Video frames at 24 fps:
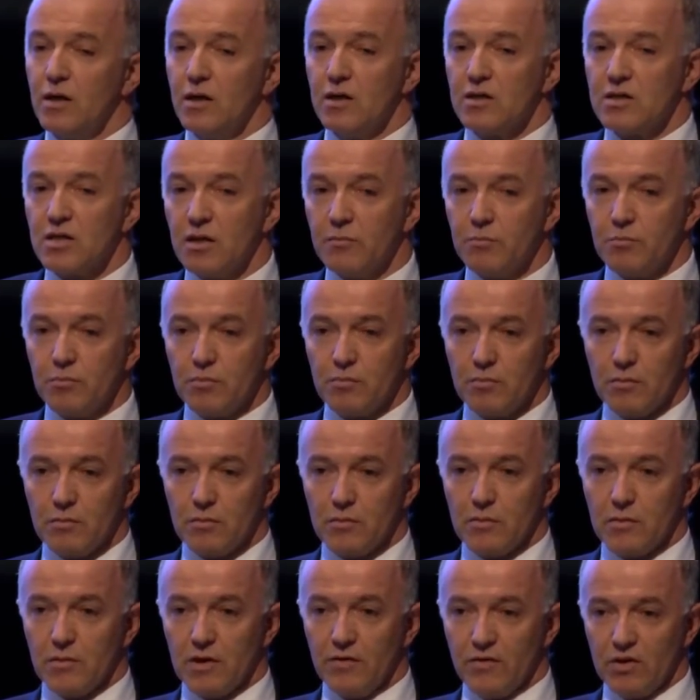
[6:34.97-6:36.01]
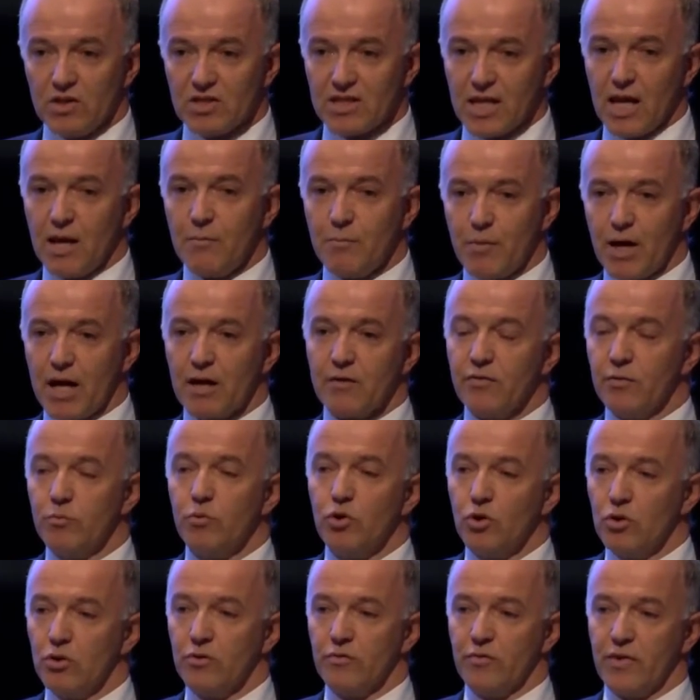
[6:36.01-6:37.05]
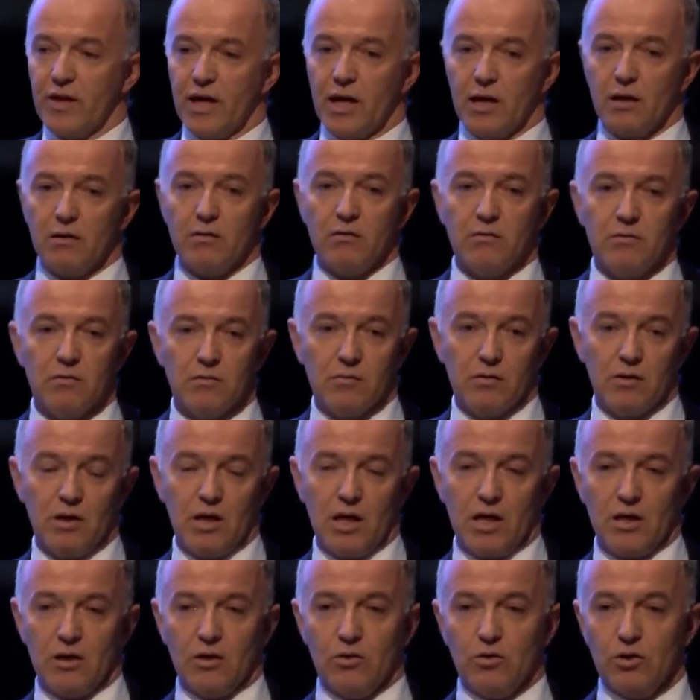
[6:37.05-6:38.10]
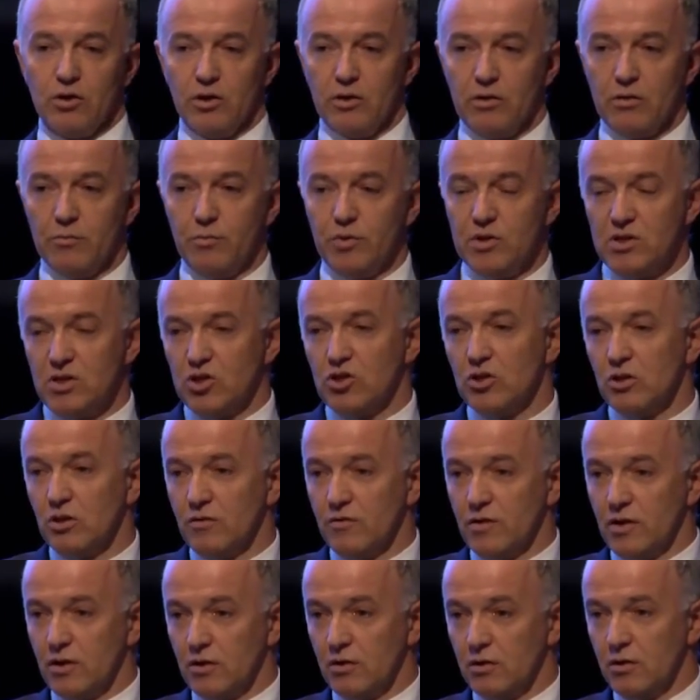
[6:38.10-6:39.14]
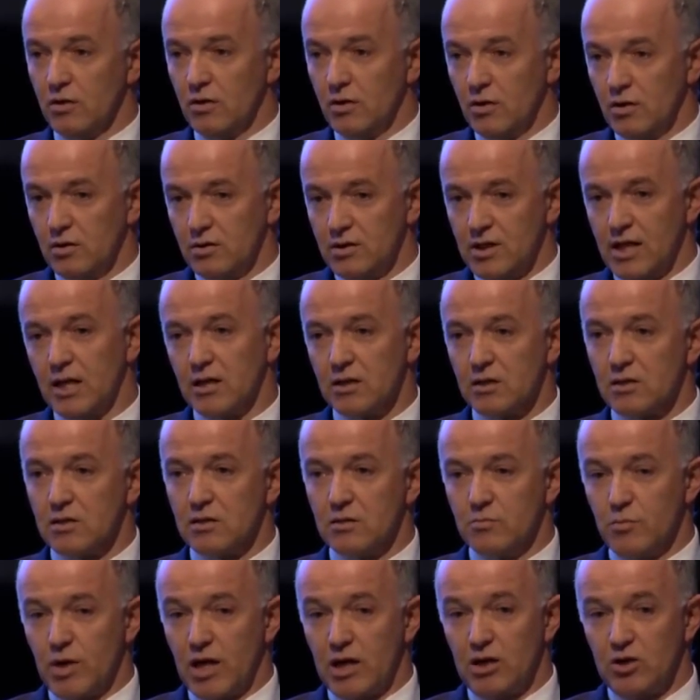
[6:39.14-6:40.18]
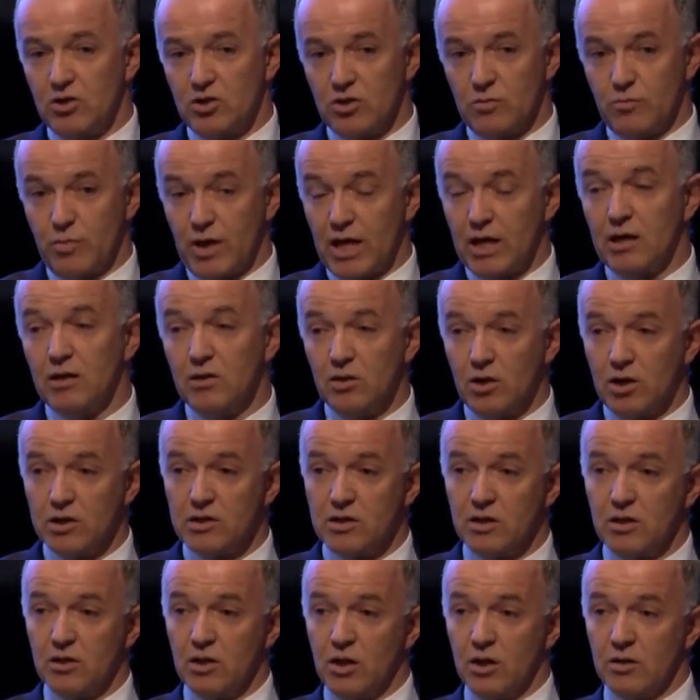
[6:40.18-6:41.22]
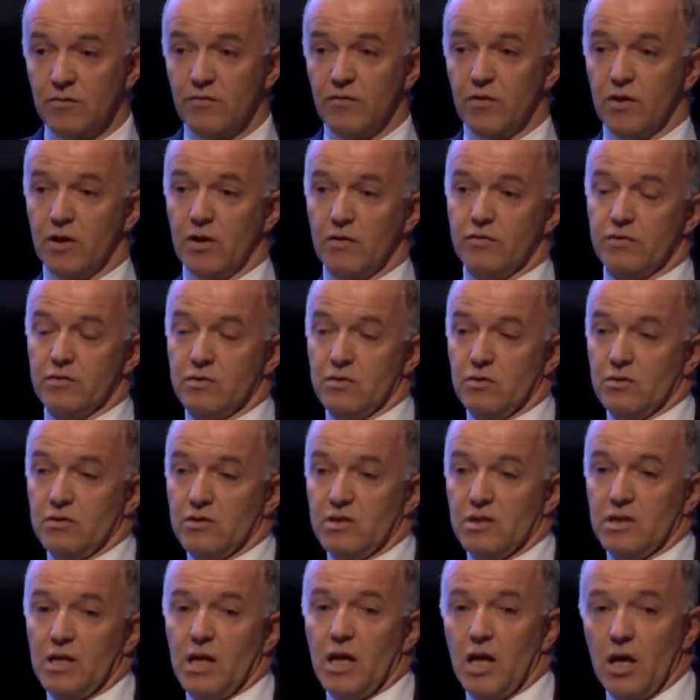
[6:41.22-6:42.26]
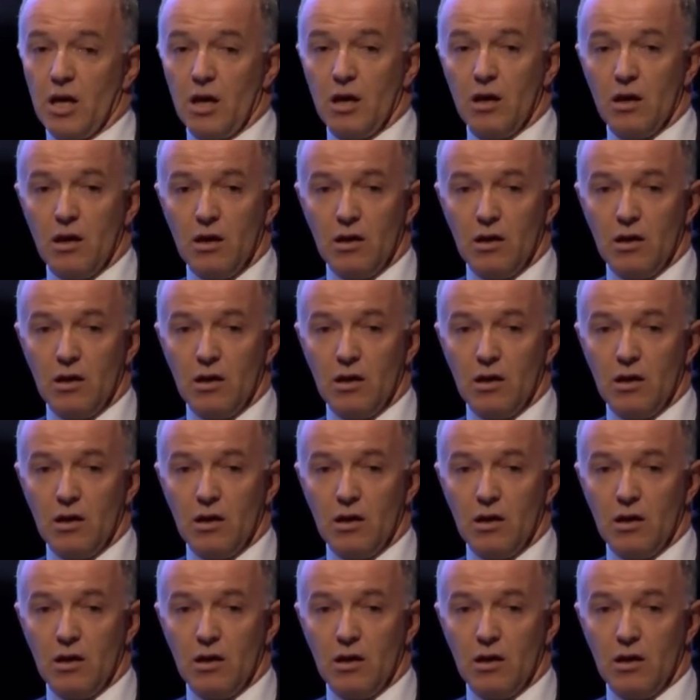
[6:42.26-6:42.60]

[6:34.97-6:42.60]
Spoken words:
So if you stand back from all of that and you look at the position of a tax manager back in 1995 to today,